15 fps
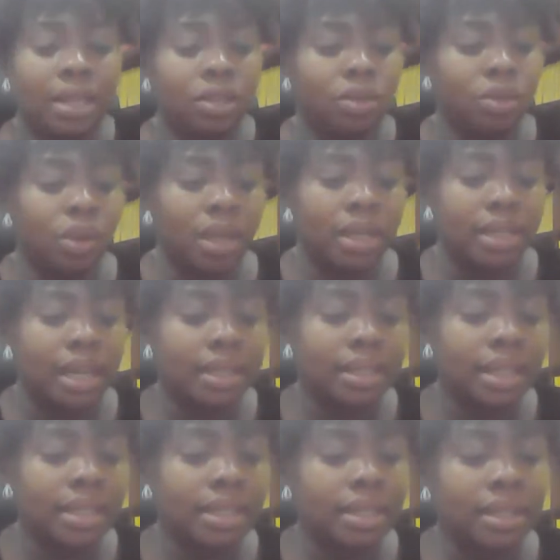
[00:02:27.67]
do in that
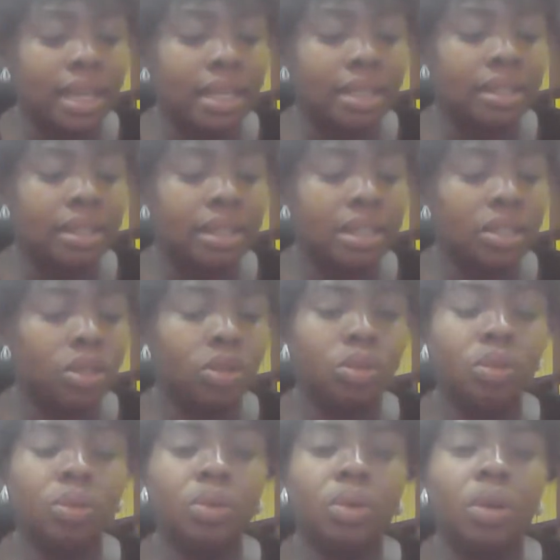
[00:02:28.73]
instance is
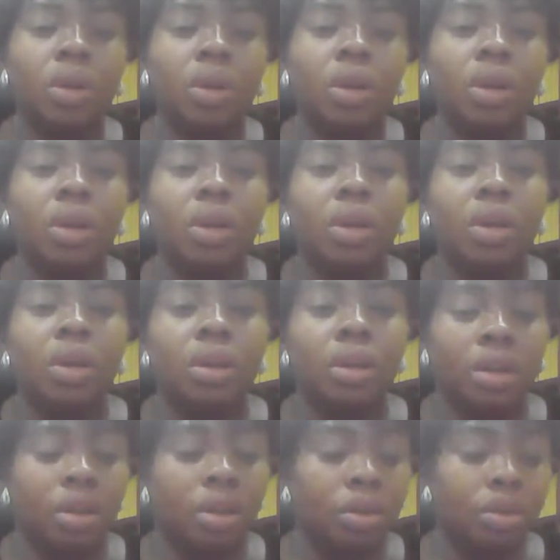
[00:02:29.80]
to,
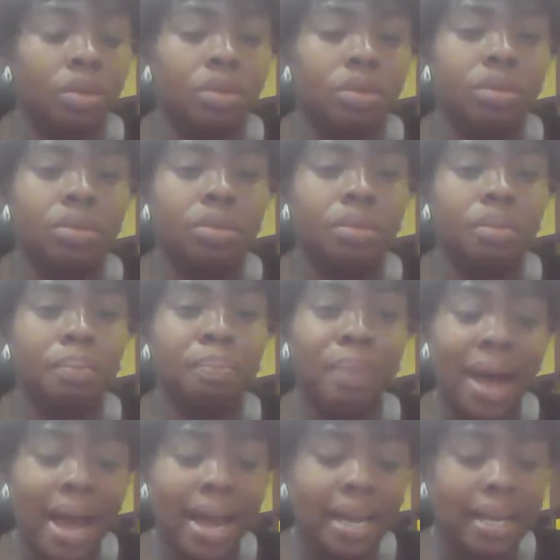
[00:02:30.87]
you know,
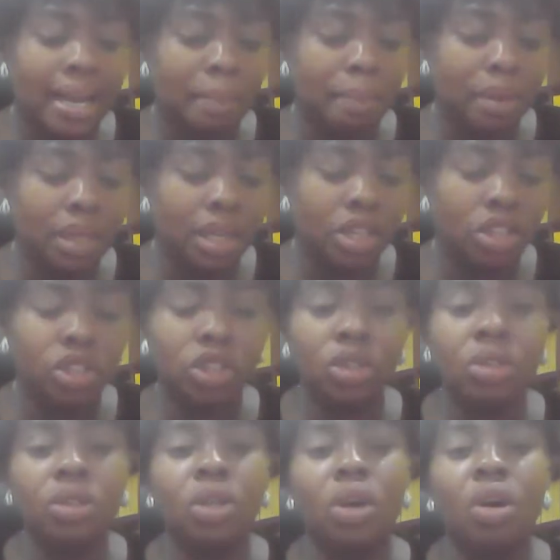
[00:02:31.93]
buy the
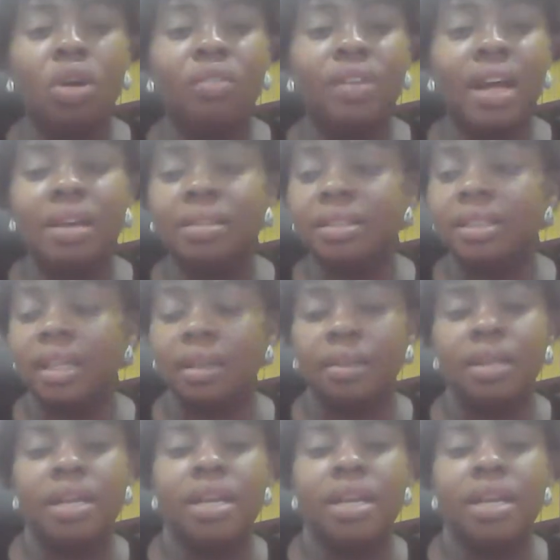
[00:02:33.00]
application of counsel,